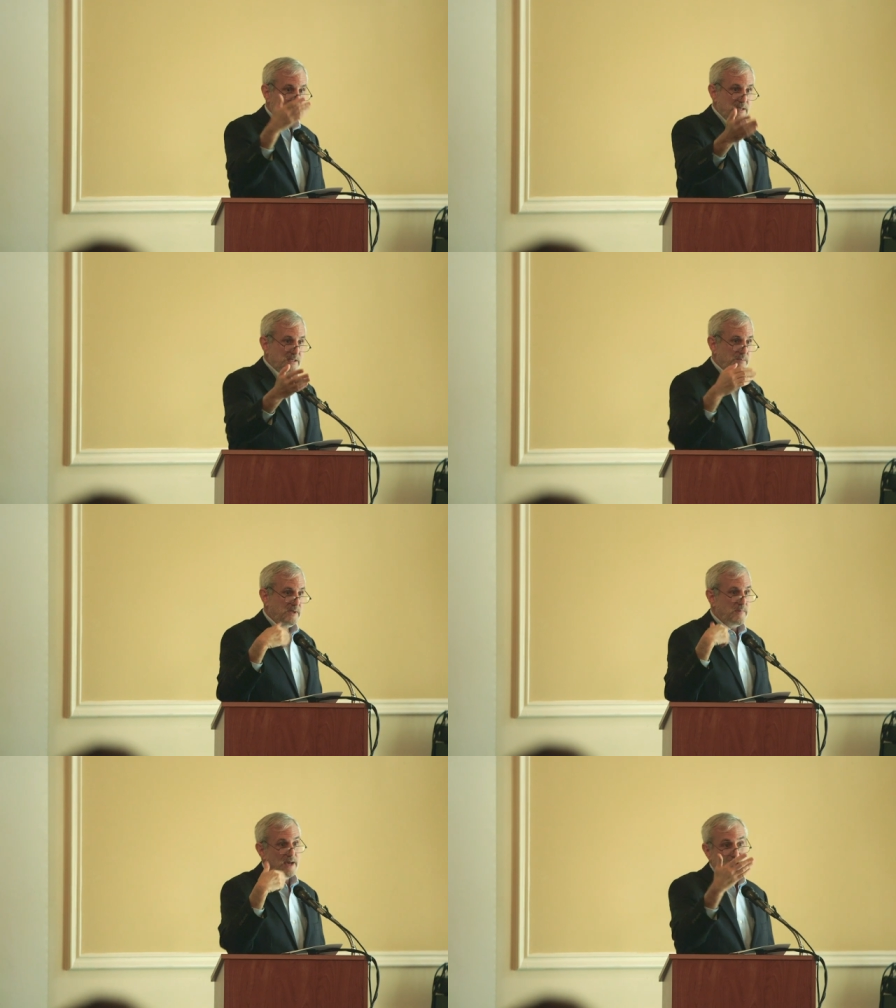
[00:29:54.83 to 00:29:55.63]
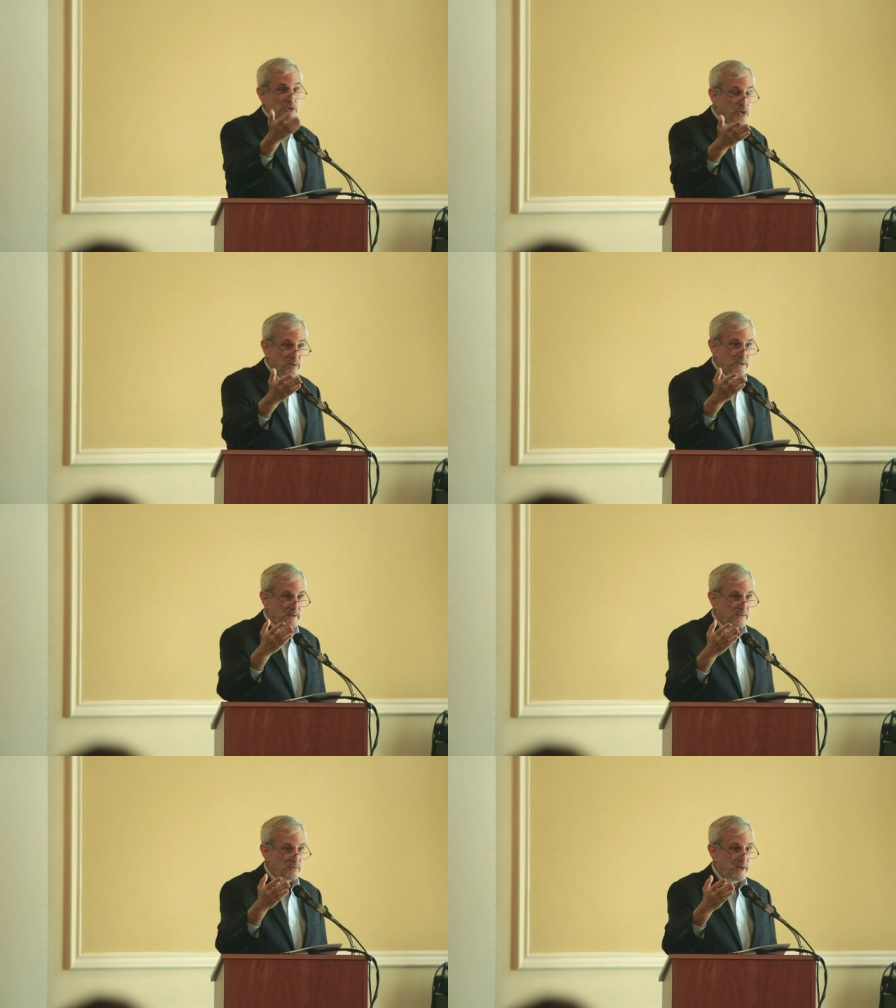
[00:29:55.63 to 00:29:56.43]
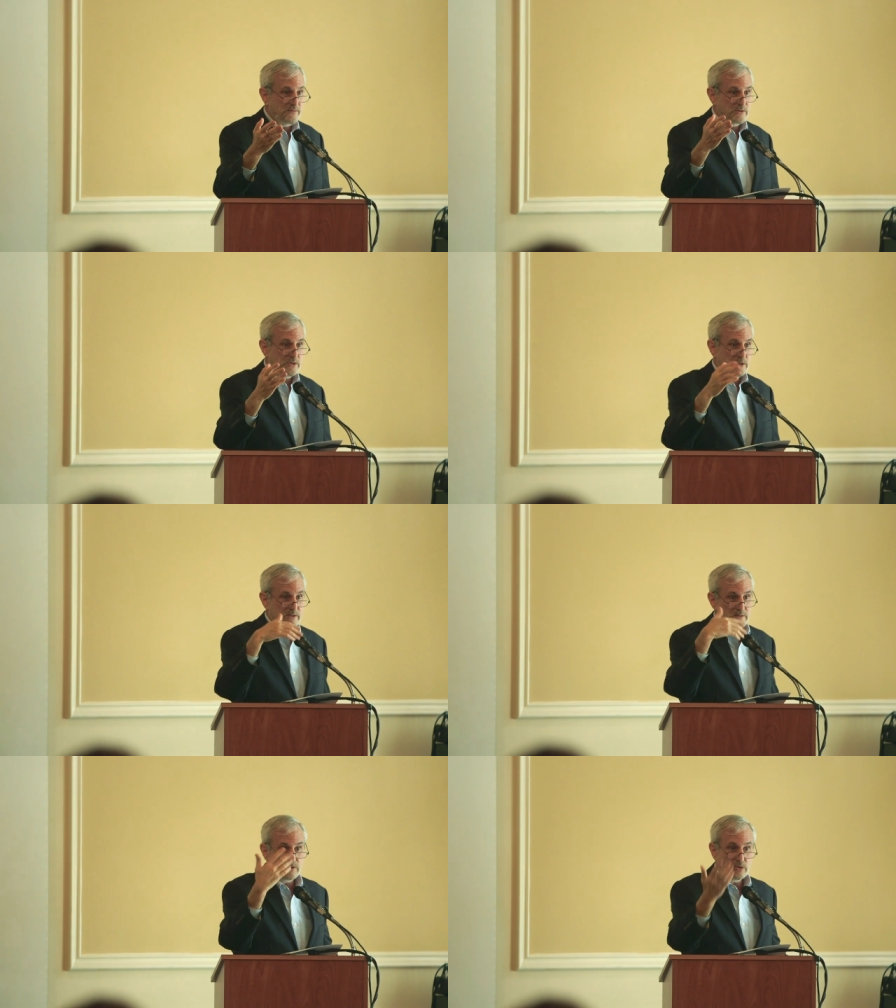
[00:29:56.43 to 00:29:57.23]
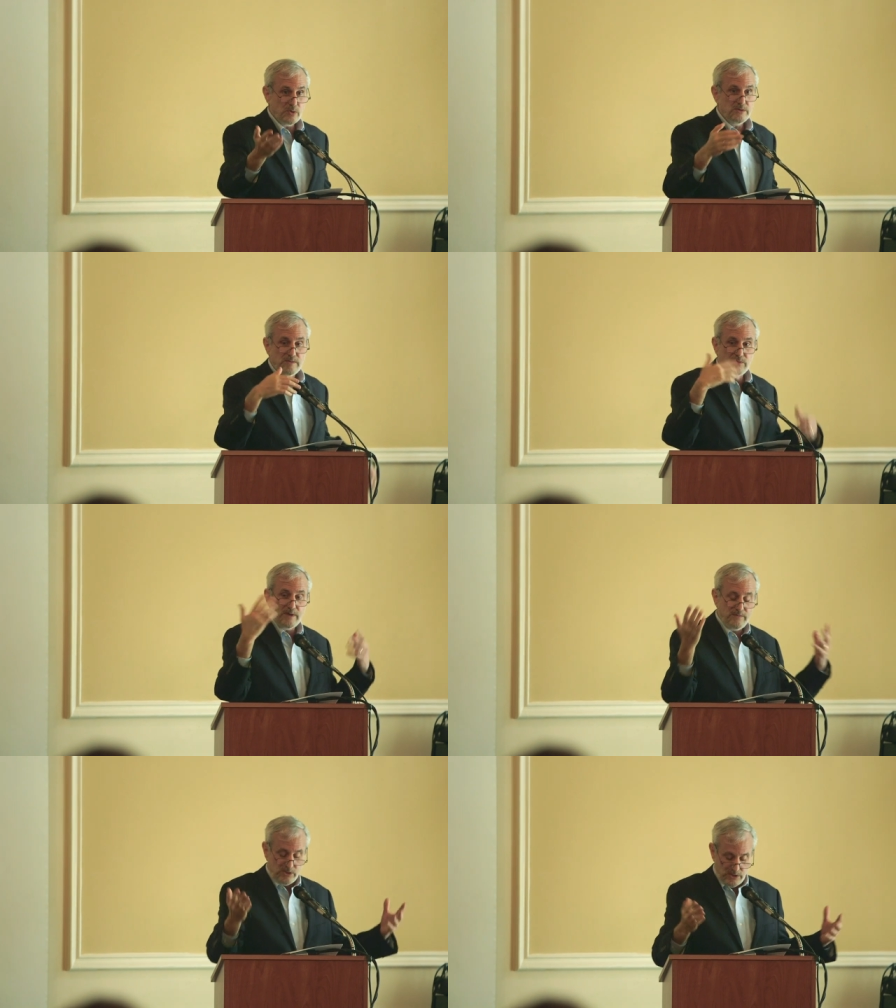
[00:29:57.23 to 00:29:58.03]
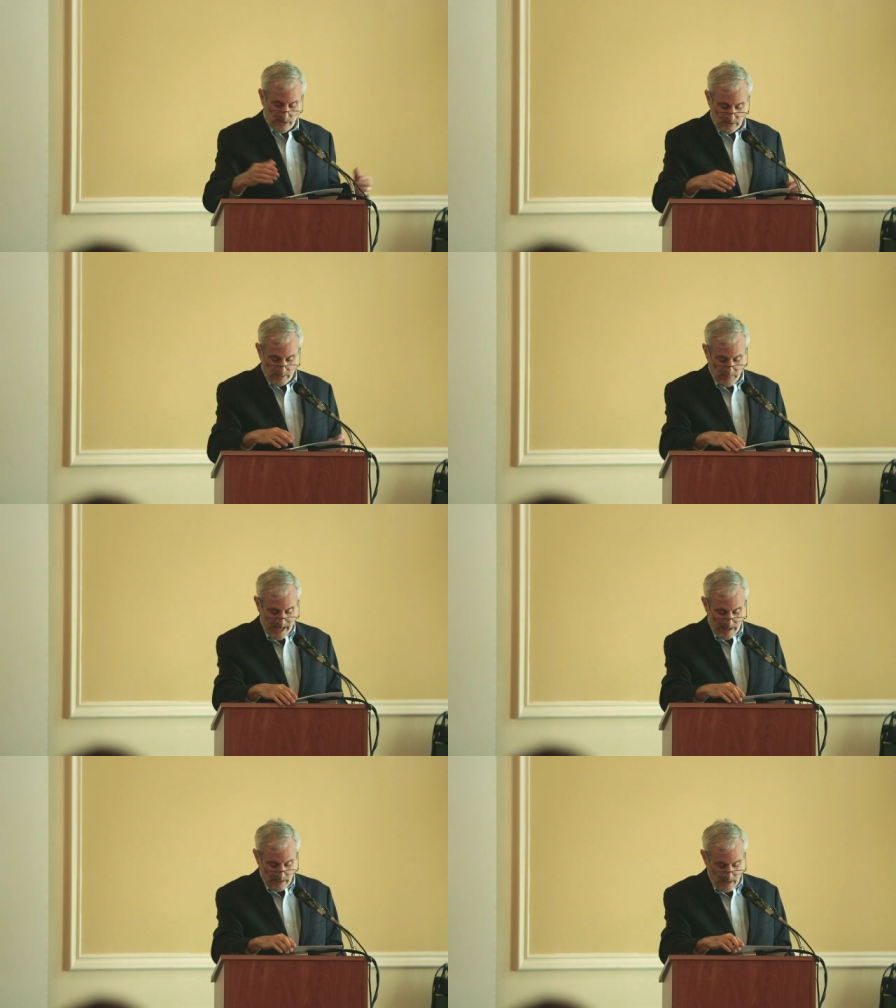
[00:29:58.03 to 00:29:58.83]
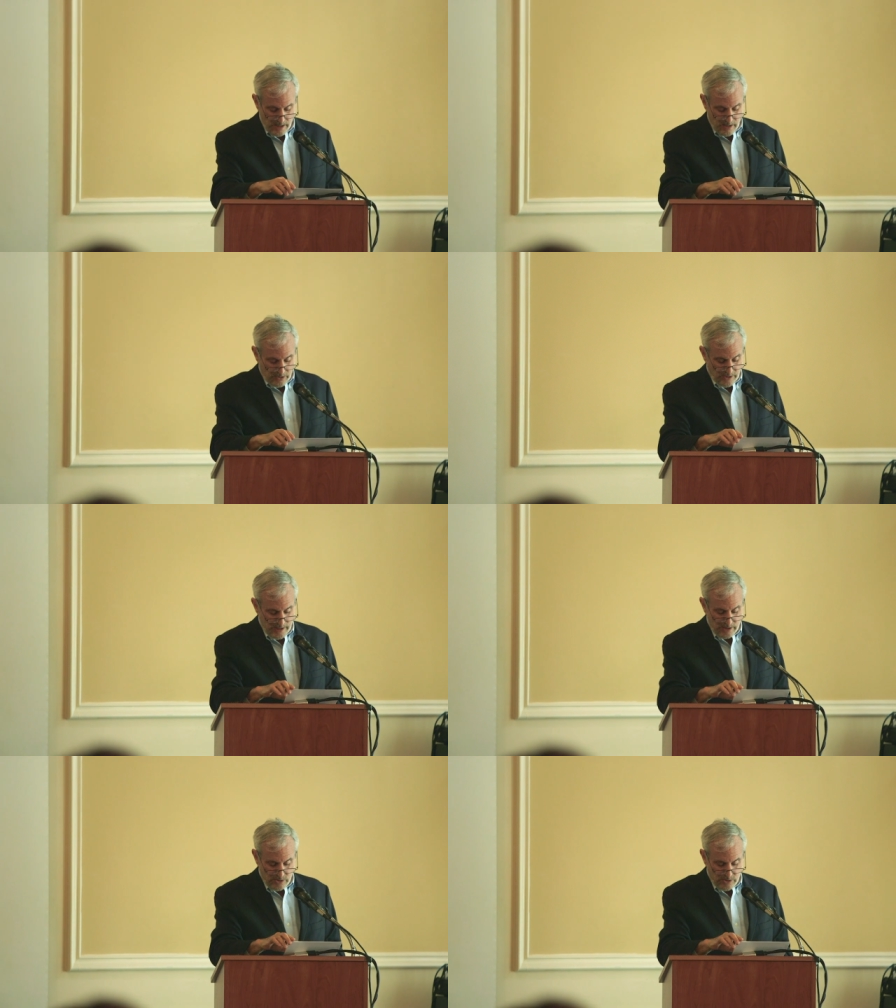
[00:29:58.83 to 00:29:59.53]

simply by the choice of the refugee, as if the choice of the refugee is a bad thing.